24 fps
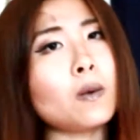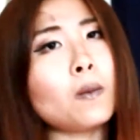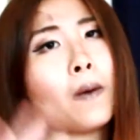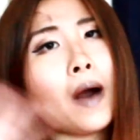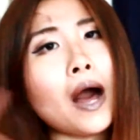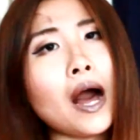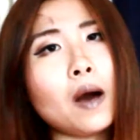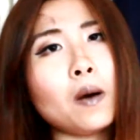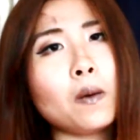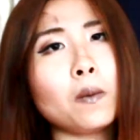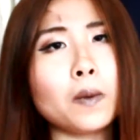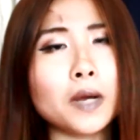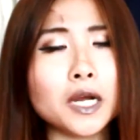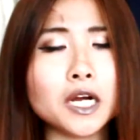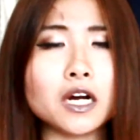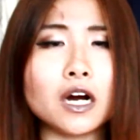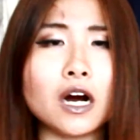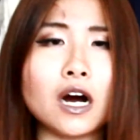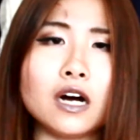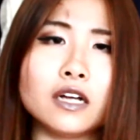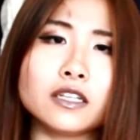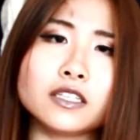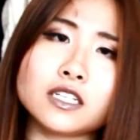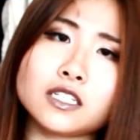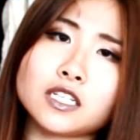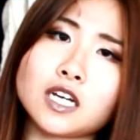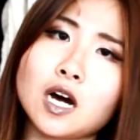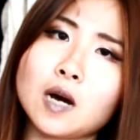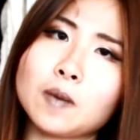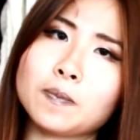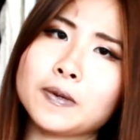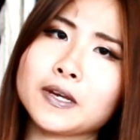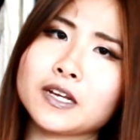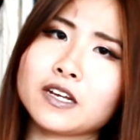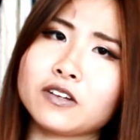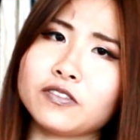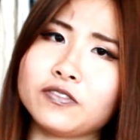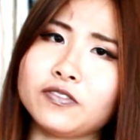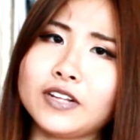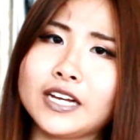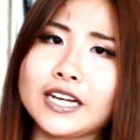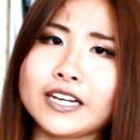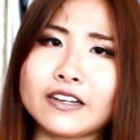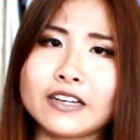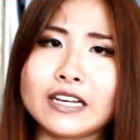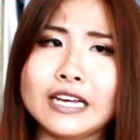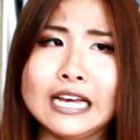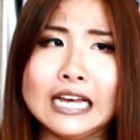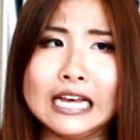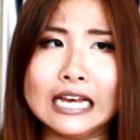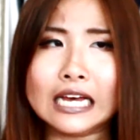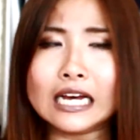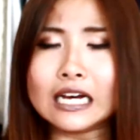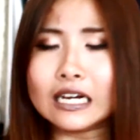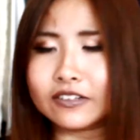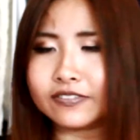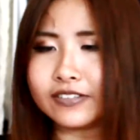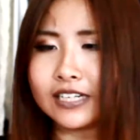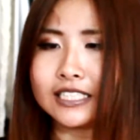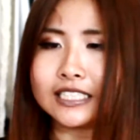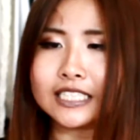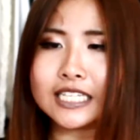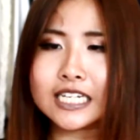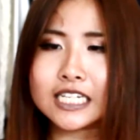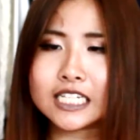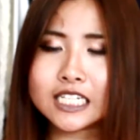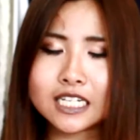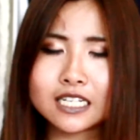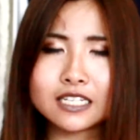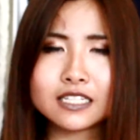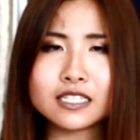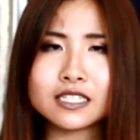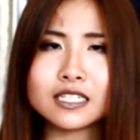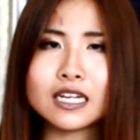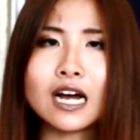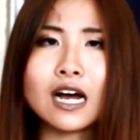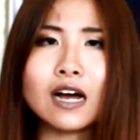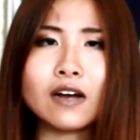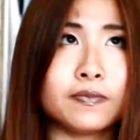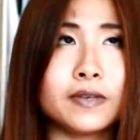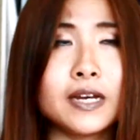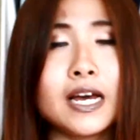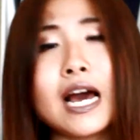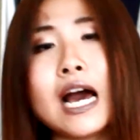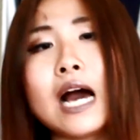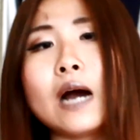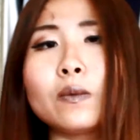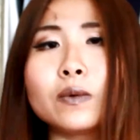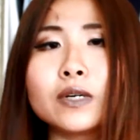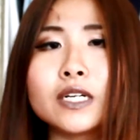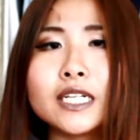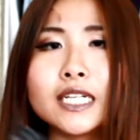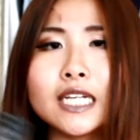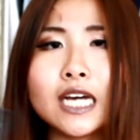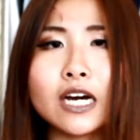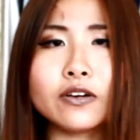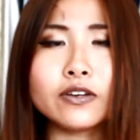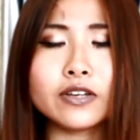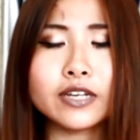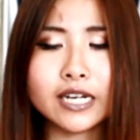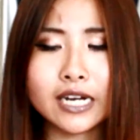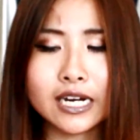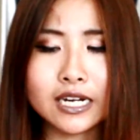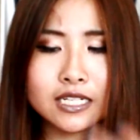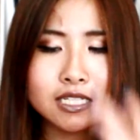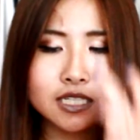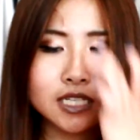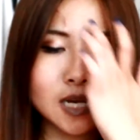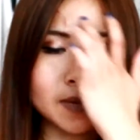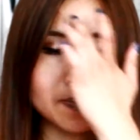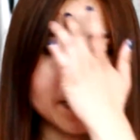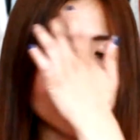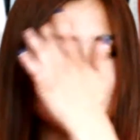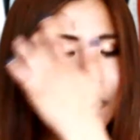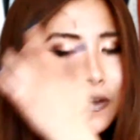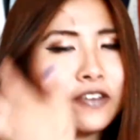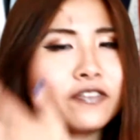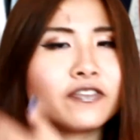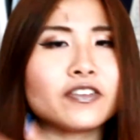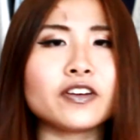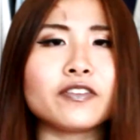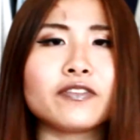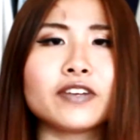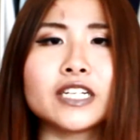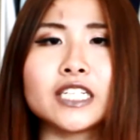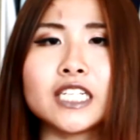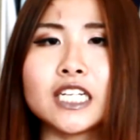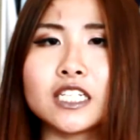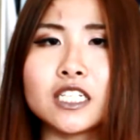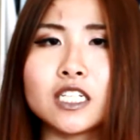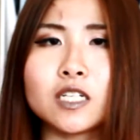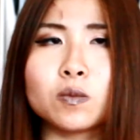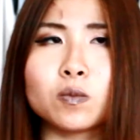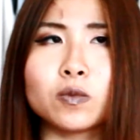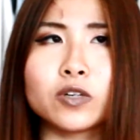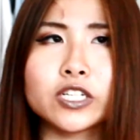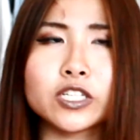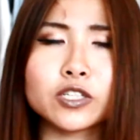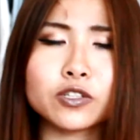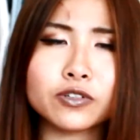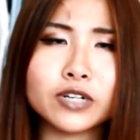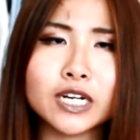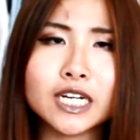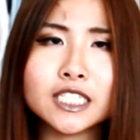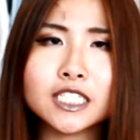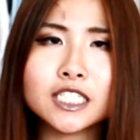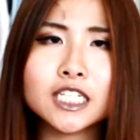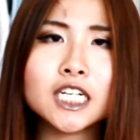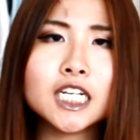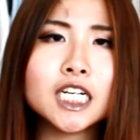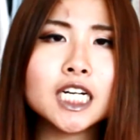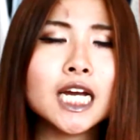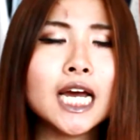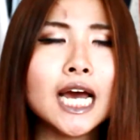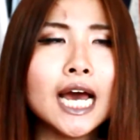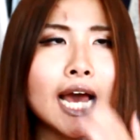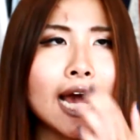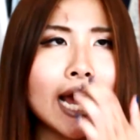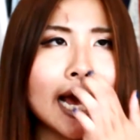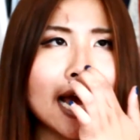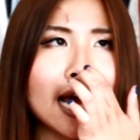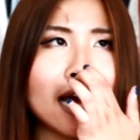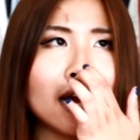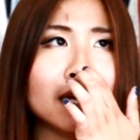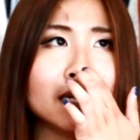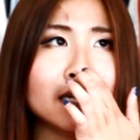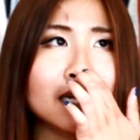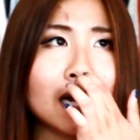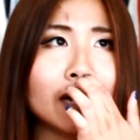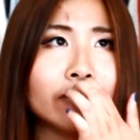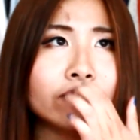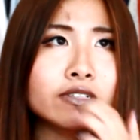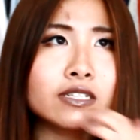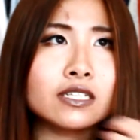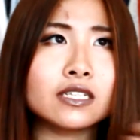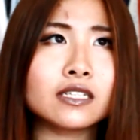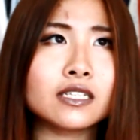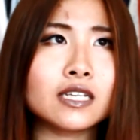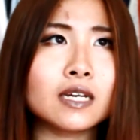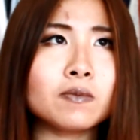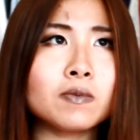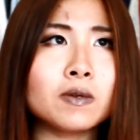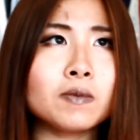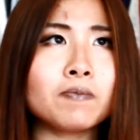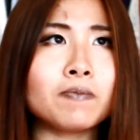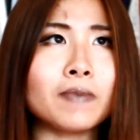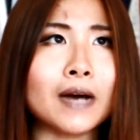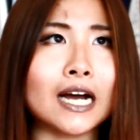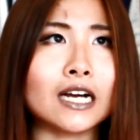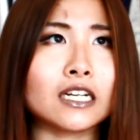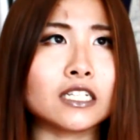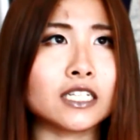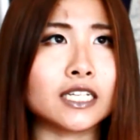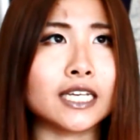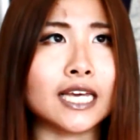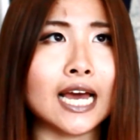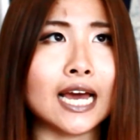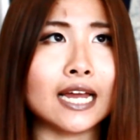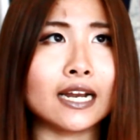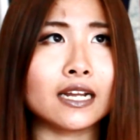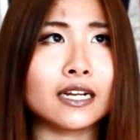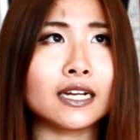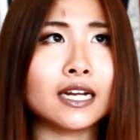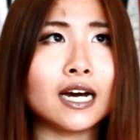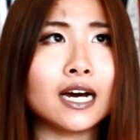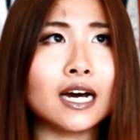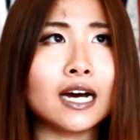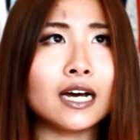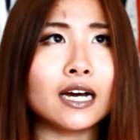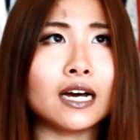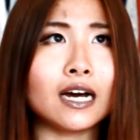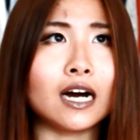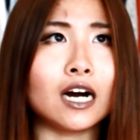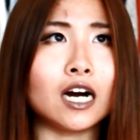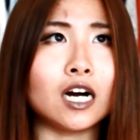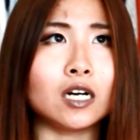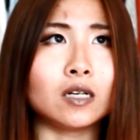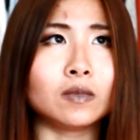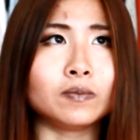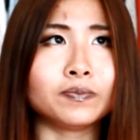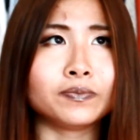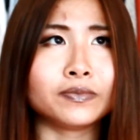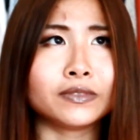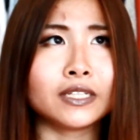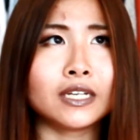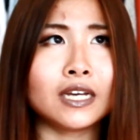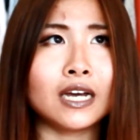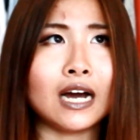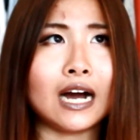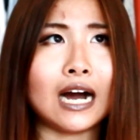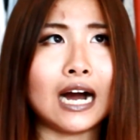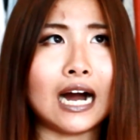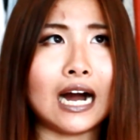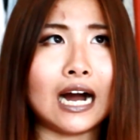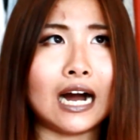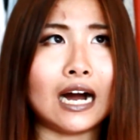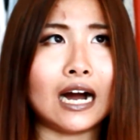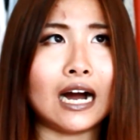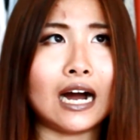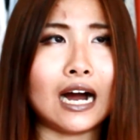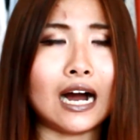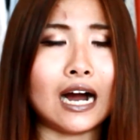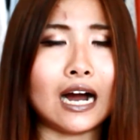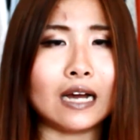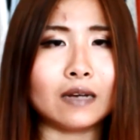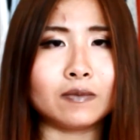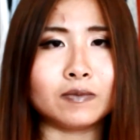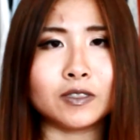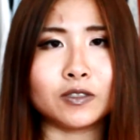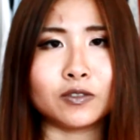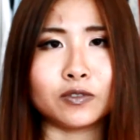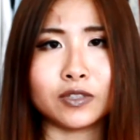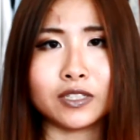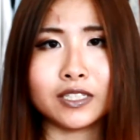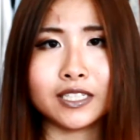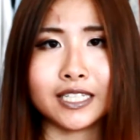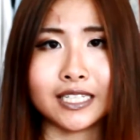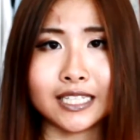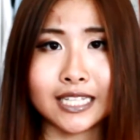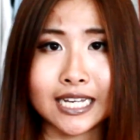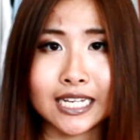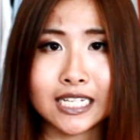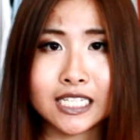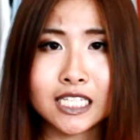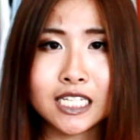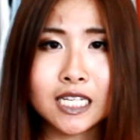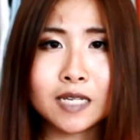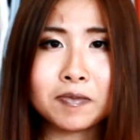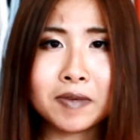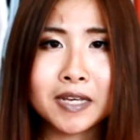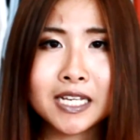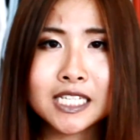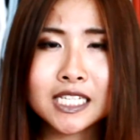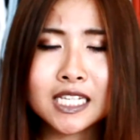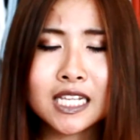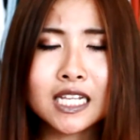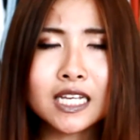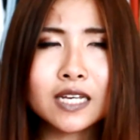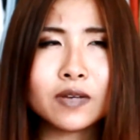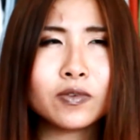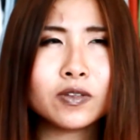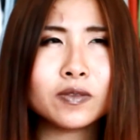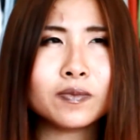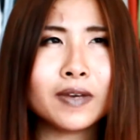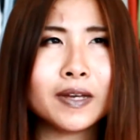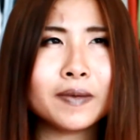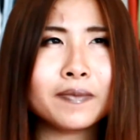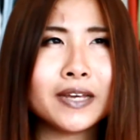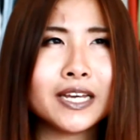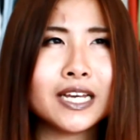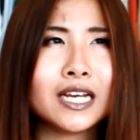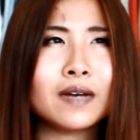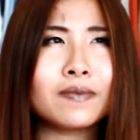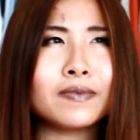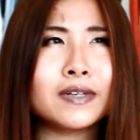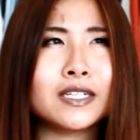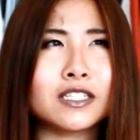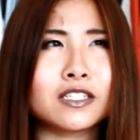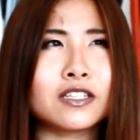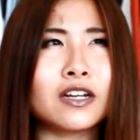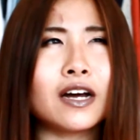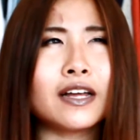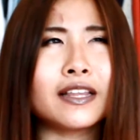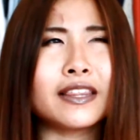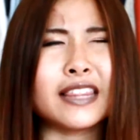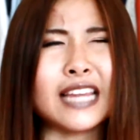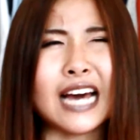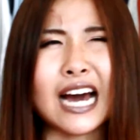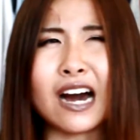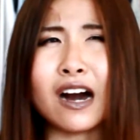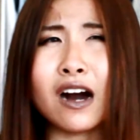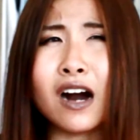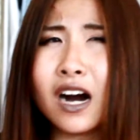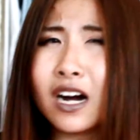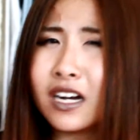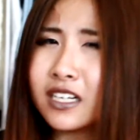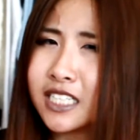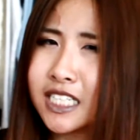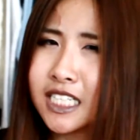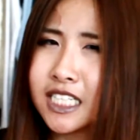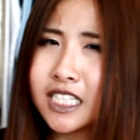while we're on the topic of like foundation stuff, I want to tell you guys about my favorite tinted moisturizer. And ever since I've been back to Canada, um, I've been really lazy basically with my makeup. It's not that hot